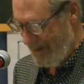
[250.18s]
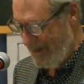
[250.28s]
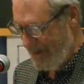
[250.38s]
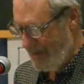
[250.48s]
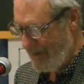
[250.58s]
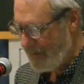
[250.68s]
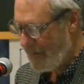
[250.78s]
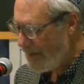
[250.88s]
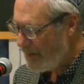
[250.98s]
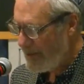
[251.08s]
The
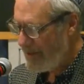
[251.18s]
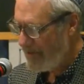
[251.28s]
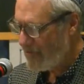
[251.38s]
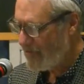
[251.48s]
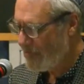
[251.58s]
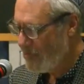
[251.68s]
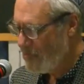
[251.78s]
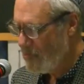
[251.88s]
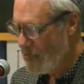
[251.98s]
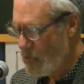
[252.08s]
bubbling
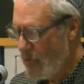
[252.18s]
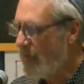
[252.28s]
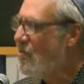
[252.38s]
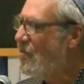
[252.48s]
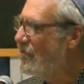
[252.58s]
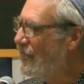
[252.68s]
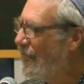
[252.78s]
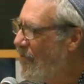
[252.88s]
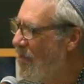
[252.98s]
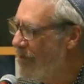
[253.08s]
stew you emerged
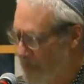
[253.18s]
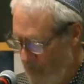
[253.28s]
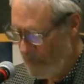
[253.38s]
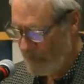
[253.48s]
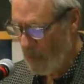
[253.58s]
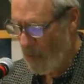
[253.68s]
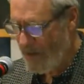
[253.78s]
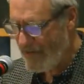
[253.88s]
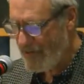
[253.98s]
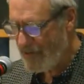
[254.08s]
from was a
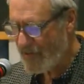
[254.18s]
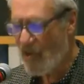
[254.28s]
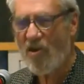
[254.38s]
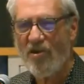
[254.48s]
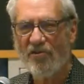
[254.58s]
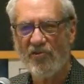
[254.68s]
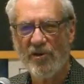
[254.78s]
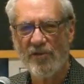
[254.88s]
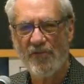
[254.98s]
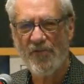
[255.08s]
witch's cauldron
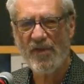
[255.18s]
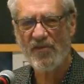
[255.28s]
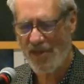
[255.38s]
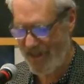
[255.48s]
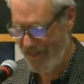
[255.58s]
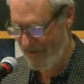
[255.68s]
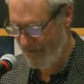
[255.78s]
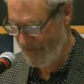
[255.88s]
of fish heads.